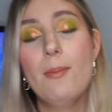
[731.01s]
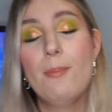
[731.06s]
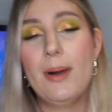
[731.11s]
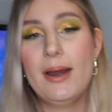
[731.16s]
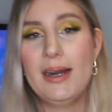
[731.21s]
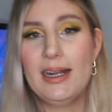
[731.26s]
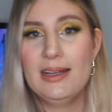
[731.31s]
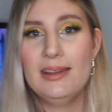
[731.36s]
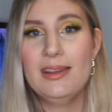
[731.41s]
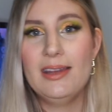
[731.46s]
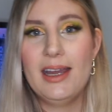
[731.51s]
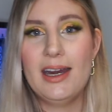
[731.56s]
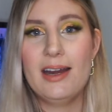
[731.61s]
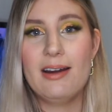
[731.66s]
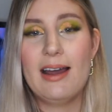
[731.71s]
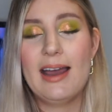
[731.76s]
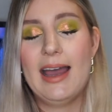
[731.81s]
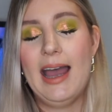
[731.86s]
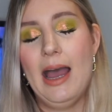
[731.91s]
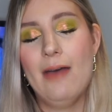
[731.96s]
But in
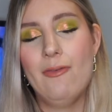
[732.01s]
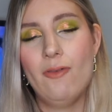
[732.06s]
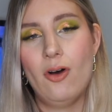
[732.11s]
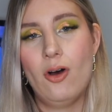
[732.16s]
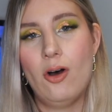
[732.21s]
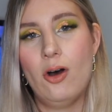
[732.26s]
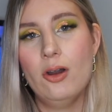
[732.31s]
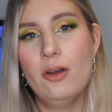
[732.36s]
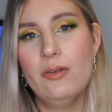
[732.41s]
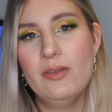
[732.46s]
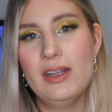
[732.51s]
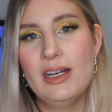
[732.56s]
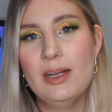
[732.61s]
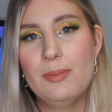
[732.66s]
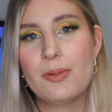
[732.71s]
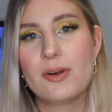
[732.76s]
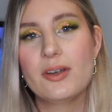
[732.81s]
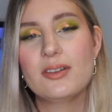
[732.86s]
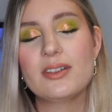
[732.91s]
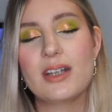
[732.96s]
there, I have all of the
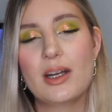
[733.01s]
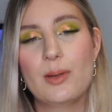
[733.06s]
lip products